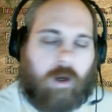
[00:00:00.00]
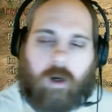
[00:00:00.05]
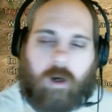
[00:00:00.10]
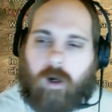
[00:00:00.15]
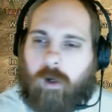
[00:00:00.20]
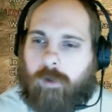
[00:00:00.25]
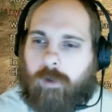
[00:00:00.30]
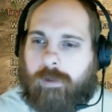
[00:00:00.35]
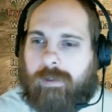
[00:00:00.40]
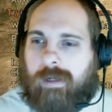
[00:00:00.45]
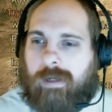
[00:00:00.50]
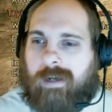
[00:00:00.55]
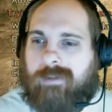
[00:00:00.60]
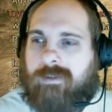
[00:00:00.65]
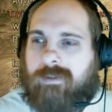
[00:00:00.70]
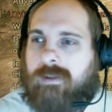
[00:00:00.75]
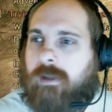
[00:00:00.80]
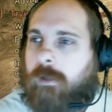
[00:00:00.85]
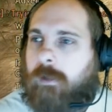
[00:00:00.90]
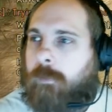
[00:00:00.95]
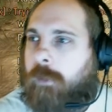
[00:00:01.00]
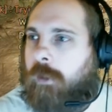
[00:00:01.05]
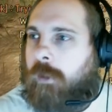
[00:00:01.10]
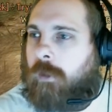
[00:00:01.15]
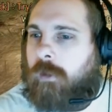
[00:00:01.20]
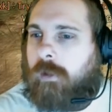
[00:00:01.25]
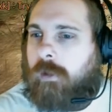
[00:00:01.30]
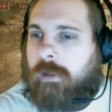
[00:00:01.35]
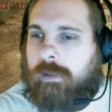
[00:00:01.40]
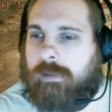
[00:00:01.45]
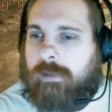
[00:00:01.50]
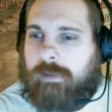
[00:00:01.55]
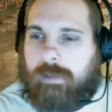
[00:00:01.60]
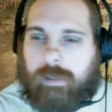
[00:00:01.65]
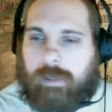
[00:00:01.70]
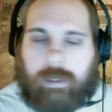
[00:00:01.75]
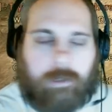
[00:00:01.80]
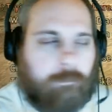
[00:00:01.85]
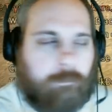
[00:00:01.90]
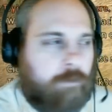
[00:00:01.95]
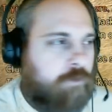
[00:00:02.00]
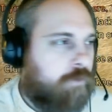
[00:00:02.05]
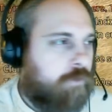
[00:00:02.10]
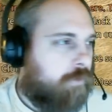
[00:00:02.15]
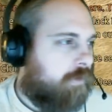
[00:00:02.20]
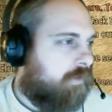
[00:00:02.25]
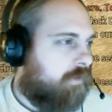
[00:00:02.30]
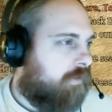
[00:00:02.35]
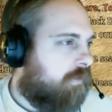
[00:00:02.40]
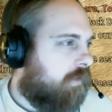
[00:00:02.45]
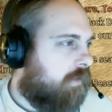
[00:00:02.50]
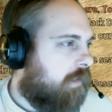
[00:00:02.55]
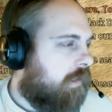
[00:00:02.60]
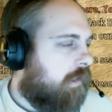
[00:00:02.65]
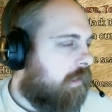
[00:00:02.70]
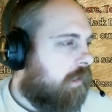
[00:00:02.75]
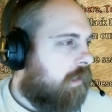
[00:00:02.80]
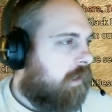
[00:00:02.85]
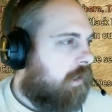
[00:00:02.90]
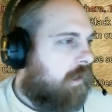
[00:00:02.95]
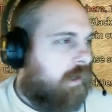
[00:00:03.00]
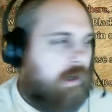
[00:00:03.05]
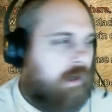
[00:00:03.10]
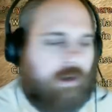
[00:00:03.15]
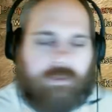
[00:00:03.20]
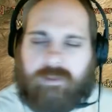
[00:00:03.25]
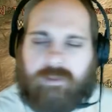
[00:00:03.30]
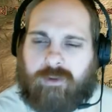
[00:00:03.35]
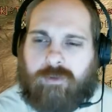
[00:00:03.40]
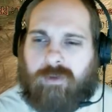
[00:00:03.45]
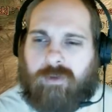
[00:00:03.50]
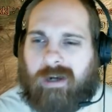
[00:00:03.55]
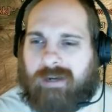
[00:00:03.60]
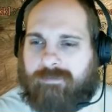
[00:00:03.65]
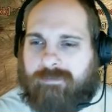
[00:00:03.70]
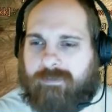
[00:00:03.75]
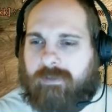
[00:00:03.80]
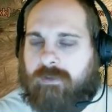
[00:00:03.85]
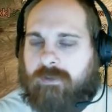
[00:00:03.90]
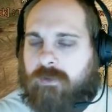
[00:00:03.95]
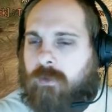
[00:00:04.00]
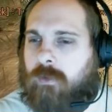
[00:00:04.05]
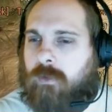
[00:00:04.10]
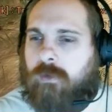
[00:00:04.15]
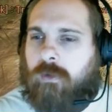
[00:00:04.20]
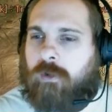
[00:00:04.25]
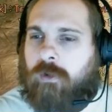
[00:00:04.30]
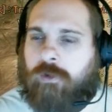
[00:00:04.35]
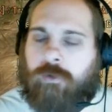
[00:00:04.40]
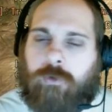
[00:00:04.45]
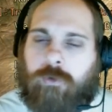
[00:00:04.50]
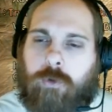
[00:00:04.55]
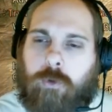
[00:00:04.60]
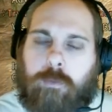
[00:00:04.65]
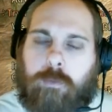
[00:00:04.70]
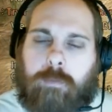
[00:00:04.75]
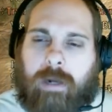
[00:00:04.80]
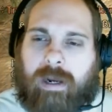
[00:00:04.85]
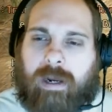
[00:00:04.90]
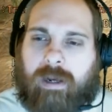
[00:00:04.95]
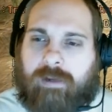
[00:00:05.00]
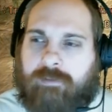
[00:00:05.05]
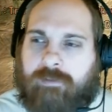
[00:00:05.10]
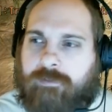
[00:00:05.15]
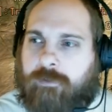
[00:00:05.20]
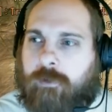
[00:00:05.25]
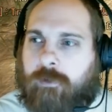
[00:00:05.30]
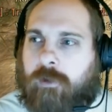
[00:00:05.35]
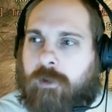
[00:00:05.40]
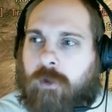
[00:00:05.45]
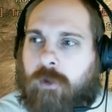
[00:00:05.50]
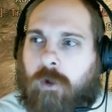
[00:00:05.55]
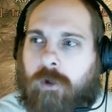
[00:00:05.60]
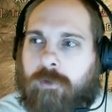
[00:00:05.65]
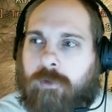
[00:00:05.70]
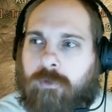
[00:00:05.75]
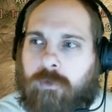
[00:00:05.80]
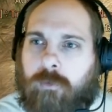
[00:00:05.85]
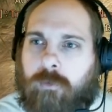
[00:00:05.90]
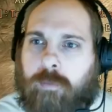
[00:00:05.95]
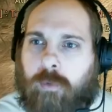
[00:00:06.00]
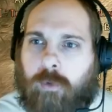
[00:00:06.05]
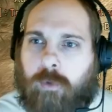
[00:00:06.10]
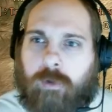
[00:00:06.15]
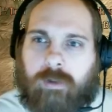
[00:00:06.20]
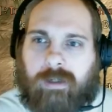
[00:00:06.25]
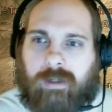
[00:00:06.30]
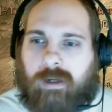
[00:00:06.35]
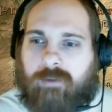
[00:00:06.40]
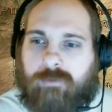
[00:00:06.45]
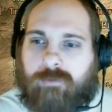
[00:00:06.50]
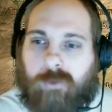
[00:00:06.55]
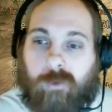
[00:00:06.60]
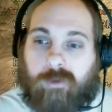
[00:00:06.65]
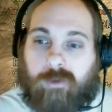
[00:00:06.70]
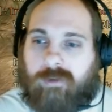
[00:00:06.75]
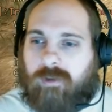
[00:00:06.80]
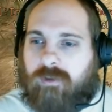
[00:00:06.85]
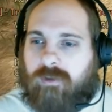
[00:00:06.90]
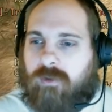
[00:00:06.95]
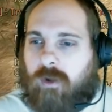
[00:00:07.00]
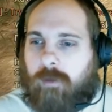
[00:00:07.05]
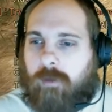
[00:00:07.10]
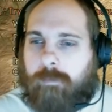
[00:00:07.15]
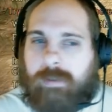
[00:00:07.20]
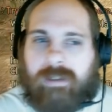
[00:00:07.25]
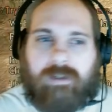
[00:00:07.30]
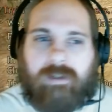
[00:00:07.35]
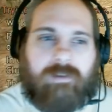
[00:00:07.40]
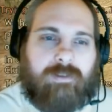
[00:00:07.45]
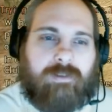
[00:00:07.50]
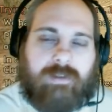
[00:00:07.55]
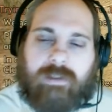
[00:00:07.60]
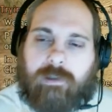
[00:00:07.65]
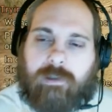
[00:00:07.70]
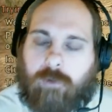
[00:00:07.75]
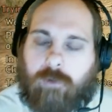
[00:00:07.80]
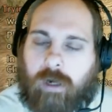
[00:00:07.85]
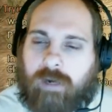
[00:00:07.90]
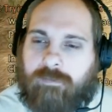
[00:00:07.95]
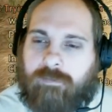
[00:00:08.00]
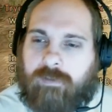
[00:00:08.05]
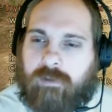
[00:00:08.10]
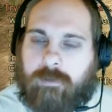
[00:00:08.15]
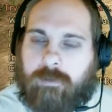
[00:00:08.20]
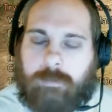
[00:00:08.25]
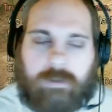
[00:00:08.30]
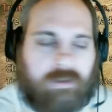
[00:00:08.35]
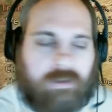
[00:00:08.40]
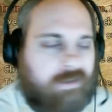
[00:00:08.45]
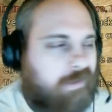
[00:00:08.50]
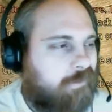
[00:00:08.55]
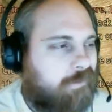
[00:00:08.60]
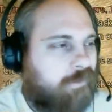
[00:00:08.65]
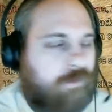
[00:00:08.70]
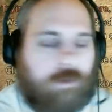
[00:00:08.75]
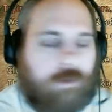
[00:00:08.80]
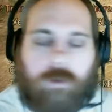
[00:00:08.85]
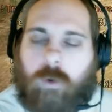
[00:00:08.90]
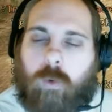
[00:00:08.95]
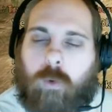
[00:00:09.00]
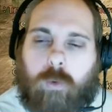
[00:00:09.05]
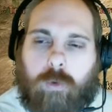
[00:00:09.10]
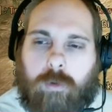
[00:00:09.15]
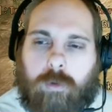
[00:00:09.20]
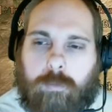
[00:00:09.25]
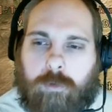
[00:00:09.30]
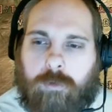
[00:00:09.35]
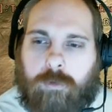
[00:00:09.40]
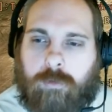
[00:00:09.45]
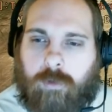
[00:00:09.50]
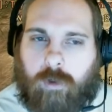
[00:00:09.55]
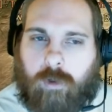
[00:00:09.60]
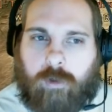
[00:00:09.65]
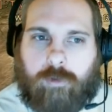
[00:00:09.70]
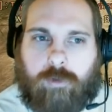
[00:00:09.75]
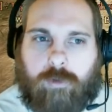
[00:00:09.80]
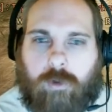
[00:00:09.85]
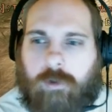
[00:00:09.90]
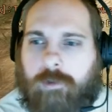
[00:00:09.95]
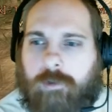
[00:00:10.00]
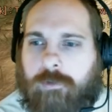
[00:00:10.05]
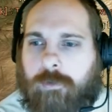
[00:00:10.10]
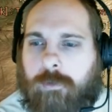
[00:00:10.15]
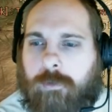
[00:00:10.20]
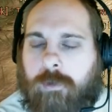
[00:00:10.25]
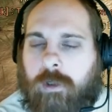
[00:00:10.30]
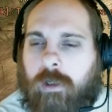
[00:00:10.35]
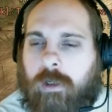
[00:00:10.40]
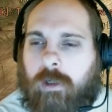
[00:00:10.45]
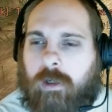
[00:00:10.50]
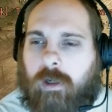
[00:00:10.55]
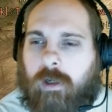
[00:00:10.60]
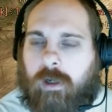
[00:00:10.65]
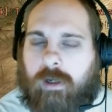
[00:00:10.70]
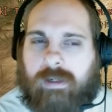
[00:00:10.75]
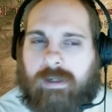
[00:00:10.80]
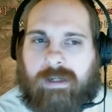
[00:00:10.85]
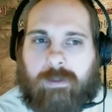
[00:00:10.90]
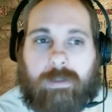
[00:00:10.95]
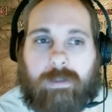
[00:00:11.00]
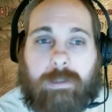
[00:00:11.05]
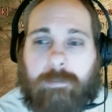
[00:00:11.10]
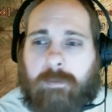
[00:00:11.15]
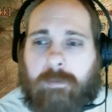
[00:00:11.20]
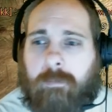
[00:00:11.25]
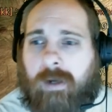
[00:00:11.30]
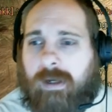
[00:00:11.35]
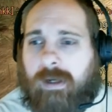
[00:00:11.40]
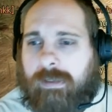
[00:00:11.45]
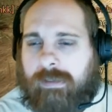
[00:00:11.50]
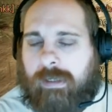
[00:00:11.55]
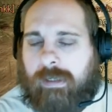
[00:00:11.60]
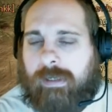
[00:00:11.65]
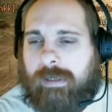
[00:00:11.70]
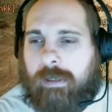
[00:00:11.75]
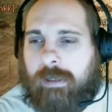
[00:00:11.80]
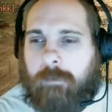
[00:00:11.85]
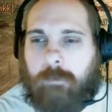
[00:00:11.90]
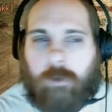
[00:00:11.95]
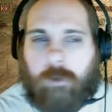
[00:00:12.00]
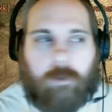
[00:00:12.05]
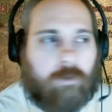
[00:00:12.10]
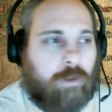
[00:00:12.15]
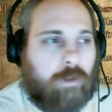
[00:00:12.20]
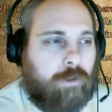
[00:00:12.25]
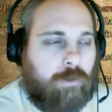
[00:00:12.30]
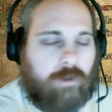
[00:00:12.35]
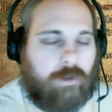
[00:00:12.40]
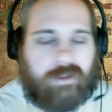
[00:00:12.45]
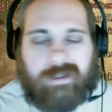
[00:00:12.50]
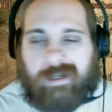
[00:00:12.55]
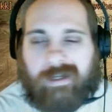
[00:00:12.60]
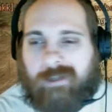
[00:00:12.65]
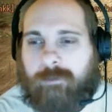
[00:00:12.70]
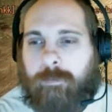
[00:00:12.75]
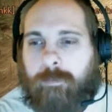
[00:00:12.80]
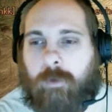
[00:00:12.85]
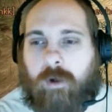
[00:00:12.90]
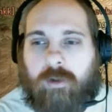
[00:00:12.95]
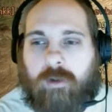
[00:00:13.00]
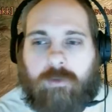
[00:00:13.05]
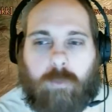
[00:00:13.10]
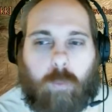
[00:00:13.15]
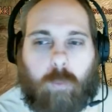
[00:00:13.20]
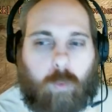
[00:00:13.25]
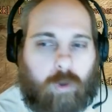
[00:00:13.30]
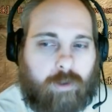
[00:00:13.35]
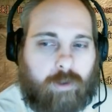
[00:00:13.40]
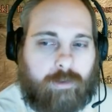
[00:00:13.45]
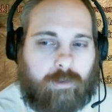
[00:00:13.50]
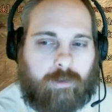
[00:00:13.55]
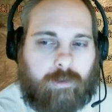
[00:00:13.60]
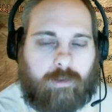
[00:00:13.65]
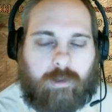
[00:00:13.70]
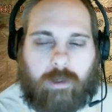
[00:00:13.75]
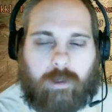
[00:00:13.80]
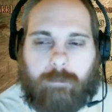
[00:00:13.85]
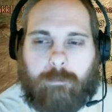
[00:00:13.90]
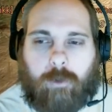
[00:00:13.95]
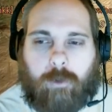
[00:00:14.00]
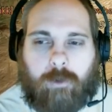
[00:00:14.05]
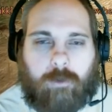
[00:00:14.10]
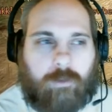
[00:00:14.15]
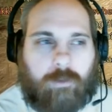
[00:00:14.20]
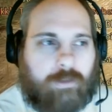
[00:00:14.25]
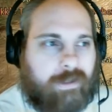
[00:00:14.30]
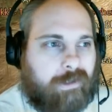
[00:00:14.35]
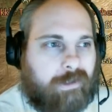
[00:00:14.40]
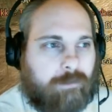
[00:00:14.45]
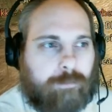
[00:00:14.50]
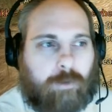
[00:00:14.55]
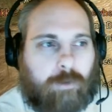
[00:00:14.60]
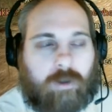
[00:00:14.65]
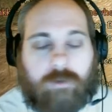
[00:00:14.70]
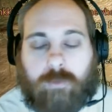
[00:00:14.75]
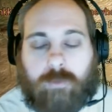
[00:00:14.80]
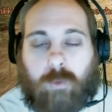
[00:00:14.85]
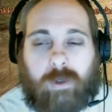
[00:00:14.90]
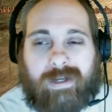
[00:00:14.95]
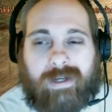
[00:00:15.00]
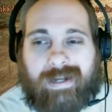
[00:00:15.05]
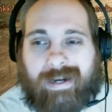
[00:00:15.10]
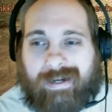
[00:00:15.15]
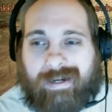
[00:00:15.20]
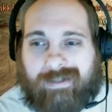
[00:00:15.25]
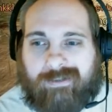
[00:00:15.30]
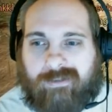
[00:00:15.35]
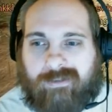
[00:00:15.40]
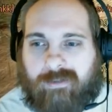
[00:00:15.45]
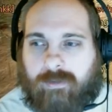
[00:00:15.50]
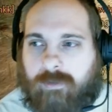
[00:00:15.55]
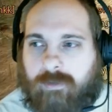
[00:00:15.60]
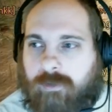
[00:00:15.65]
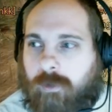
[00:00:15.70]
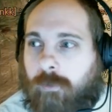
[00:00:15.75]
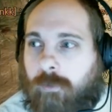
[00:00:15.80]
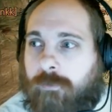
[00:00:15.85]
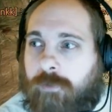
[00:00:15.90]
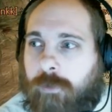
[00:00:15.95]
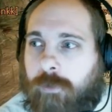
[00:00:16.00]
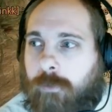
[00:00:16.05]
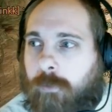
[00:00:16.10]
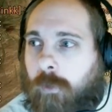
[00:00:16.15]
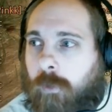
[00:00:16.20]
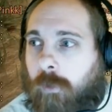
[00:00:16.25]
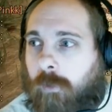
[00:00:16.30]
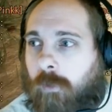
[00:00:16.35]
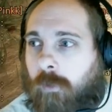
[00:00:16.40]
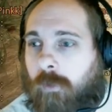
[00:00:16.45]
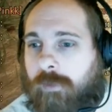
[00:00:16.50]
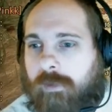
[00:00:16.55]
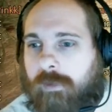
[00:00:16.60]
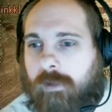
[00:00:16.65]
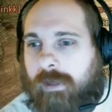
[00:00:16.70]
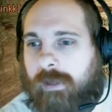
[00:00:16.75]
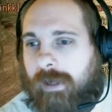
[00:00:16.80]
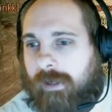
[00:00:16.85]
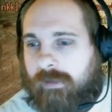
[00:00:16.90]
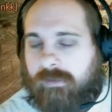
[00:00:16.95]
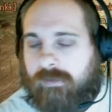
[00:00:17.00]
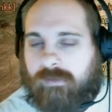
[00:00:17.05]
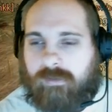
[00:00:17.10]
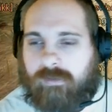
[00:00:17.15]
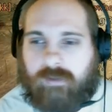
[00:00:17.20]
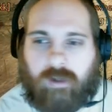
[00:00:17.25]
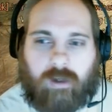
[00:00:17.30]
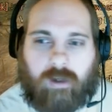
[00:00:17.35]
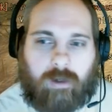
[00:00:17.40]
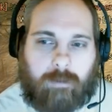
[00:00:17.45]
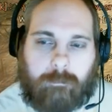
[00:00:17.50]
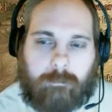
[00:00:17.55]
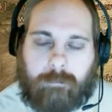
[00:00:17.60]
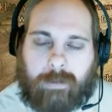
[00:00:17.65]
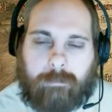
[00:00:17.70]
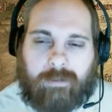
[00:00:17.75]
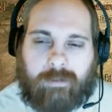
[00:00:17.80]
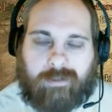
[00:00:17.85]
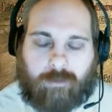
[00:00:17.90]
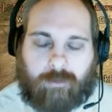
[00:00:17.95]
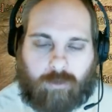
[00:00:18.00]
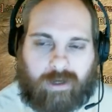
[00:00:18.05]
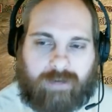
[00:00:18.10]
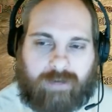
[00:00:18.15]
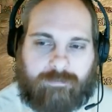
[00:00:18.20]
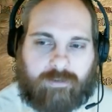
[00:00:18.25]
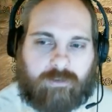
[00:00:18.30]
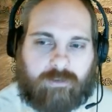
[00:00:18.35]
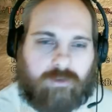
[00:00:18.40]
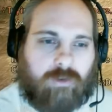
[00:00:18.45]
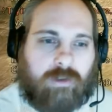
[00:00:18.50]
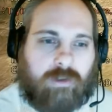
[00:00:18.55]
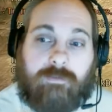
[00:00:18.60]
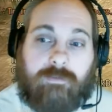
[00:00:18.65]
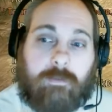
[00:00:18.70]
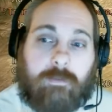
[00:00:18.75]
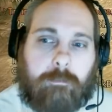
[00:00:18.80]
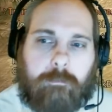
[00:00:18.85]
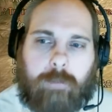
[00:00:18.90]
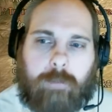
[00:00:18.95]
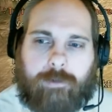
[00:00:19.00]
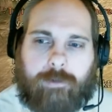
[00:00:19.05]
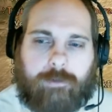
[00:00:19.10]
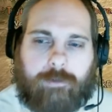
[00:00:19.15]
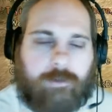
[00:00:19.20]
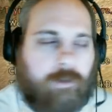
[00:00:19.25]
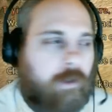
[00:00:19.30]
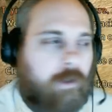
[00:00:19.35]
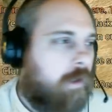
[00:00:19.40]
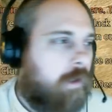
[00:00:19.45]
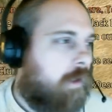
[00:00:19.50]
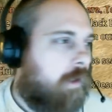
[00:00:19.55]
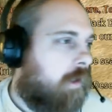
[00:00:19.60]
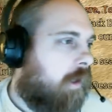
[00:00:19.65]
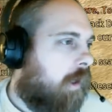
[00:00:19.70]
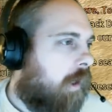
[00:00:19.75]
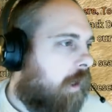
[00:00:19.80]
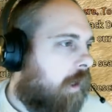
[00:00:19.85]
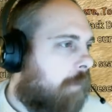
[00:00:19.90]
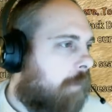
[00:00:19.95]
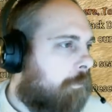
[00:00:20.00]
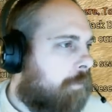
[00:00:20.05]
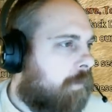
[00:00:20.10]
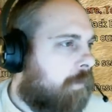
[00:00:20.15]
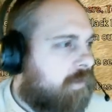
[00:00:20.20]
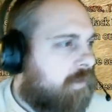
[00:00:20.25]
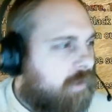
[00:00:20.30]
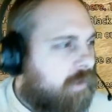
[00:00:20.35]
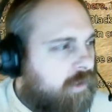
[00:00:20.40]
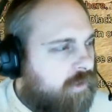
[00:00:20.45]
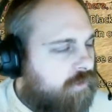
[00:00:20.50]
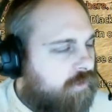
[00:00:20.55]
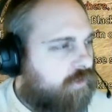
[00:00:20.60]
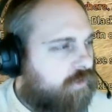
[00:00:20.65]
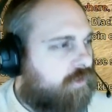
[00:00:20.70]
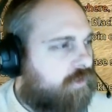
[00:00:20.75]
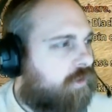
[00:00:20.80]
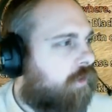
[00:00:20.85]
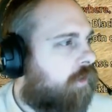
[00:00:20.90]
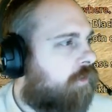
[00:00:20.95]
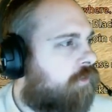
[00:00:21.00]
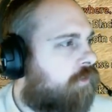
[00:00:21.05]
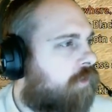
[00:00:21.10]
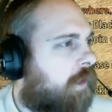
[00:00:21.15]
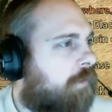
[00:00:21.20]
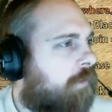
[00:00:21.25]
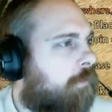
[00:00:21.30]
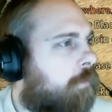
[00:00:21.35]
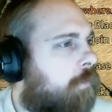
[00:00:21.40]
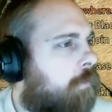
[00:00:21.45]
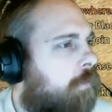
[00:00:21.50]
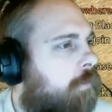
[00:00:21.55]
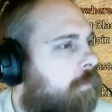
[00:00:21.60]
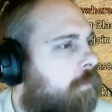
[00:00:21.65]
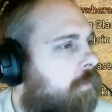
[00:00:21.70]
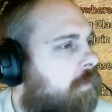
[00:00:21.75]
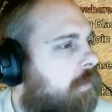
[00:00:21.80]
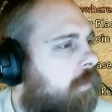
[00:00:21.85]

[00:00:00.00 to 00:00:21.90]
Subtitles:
Alright guys, and here we are in game. As you can see, the graphics don't look too bad for a console port. Now of course it's not PC graphics, but it doesn't look horrible on console. Now keep in mind I am only on an Xbox One. I'm not on the Xbox One X, so if you are on the X, maybe the graphics look even better. But just general